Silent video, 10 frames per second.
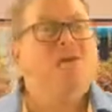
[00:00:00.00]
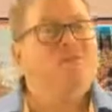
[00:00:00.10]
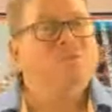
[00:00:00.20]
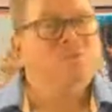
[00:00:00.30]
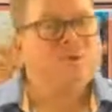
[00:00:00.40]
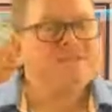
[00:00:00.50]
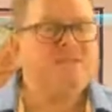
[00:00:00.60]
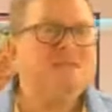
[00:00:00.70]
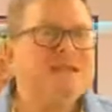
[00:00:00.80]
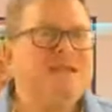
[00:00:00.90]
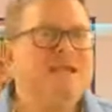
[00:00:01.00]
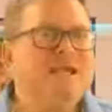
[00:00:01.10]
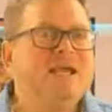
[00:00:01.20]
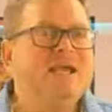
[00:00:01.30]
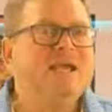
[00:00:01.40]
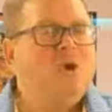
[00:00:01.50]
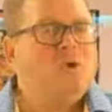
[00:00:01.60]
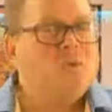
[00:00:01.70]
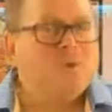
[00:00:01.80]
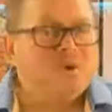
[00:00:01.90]
risk mitigation,
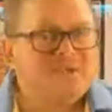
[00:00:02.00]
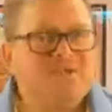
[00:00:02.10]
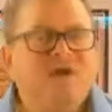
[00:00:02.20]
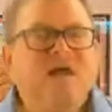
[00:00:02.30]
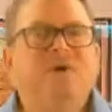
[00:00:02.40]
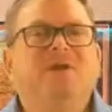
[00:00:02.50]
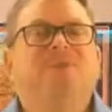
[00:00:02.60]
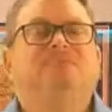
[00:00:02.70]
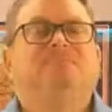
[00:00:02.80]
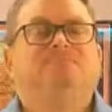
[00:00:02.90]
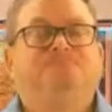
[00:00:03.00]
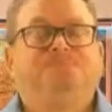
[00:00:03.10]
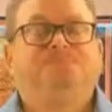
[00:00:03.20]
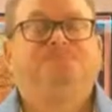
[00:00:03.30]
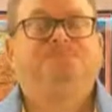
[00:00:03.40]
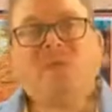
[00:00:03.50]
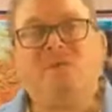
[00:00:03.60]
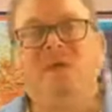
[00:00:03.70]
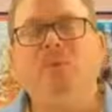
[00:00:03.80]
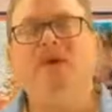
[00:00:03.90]
risk evaluation. And then
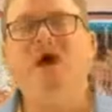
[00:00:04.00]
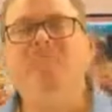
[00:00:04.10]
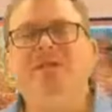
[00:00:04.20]
we come into a